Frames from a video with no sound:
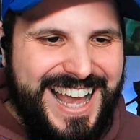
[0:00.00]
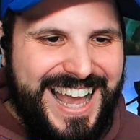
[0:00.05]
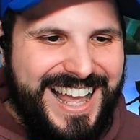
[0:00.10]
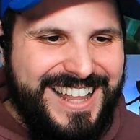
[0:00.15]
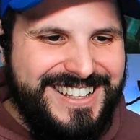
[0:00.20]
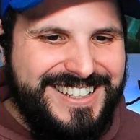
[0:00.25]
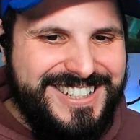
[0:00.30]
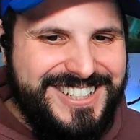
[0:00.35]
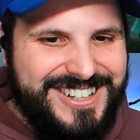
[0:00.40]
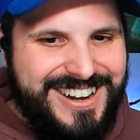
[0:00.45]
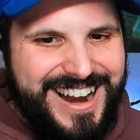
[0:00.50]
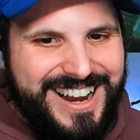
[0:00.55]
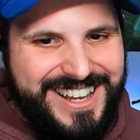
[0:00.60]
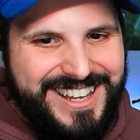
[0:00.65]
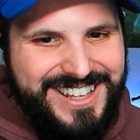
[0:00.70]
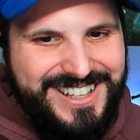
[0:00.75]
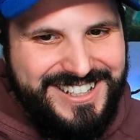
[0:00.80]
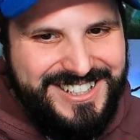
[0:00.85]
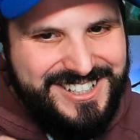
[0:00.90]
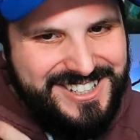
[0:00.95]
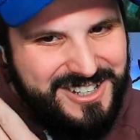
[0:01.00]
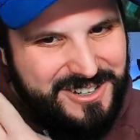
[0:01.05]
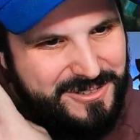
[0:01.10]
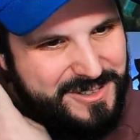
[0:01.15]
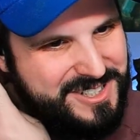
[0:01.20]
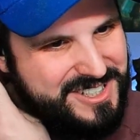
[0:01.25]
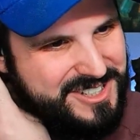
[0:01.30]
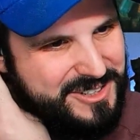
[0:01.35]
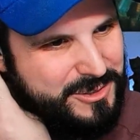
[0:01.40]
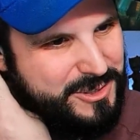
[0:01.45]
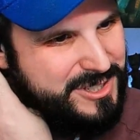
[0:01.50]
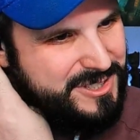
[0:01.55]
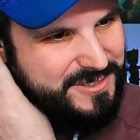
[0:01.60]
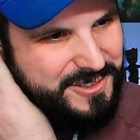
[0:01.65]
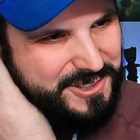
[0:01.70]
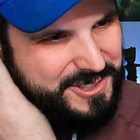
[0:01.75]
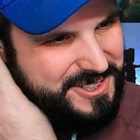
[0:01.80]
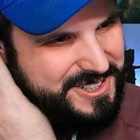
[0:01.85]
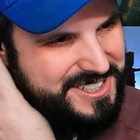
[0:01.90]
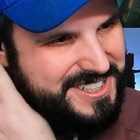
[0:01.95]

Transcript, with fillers: Alan Dracula is so resourceful.